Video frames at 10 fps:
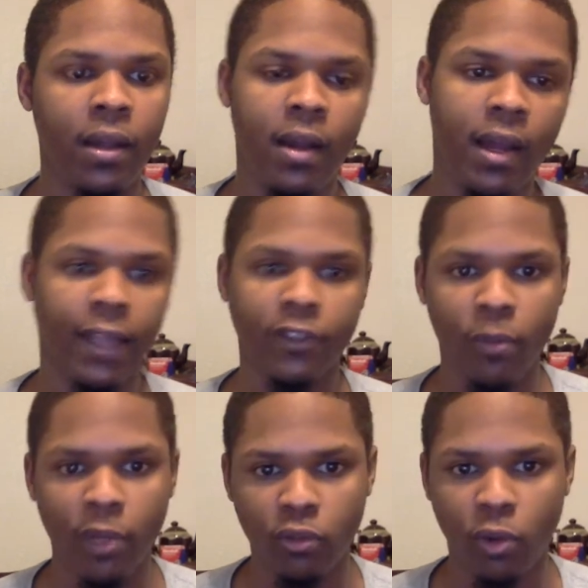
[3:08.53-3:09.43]
And that's going to
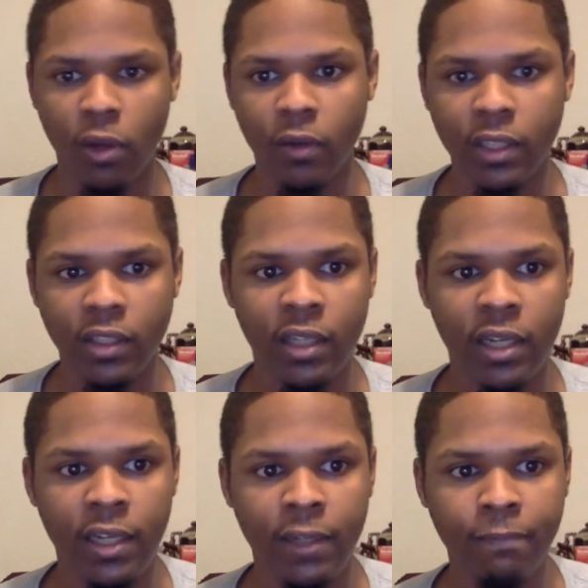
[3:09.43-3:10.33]
be his role on this
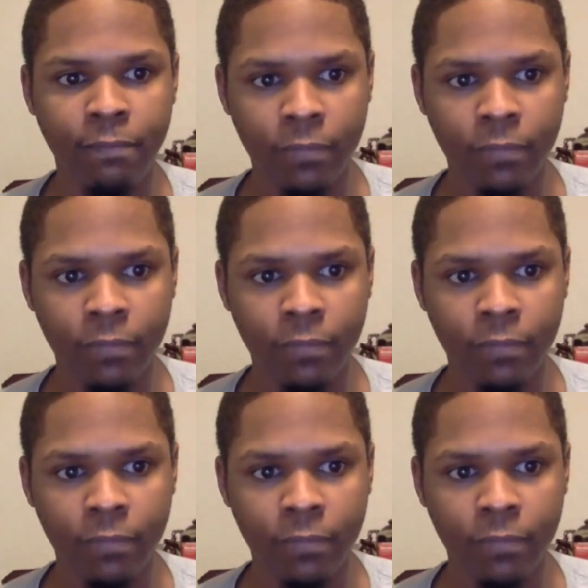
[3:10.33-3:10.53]
team.